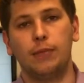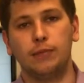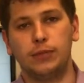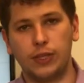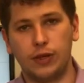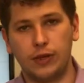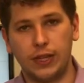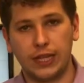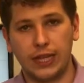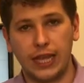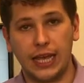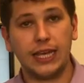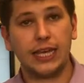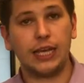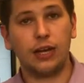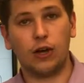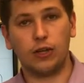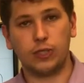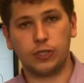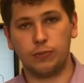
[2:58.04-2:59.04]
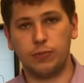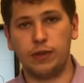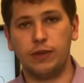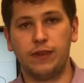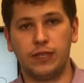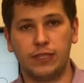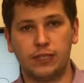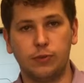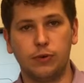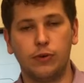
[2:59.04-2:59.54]
so that they can also be
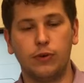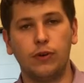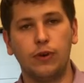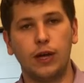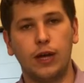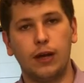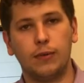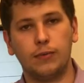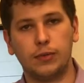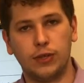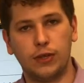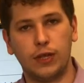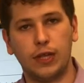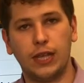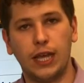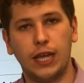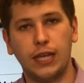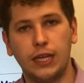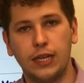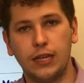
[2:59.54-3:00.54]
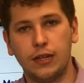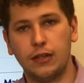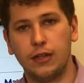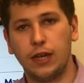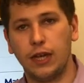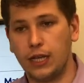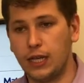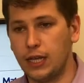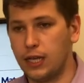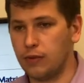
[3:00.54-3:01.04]
visible, so that they can,
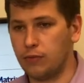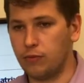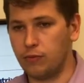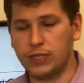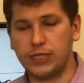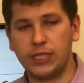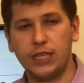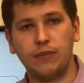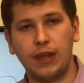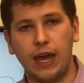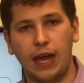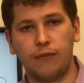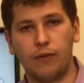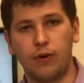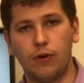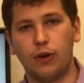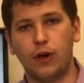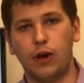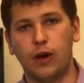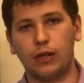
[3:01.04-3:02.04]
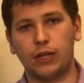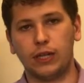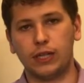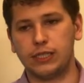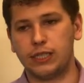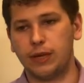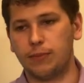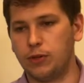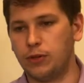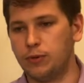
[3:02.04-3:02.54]
again, receive that phone call and
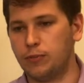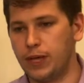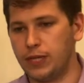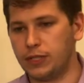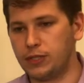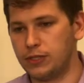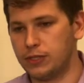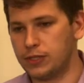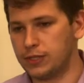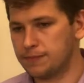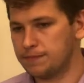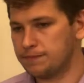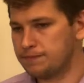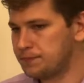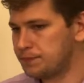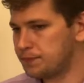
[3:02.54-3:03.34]
accept new patients.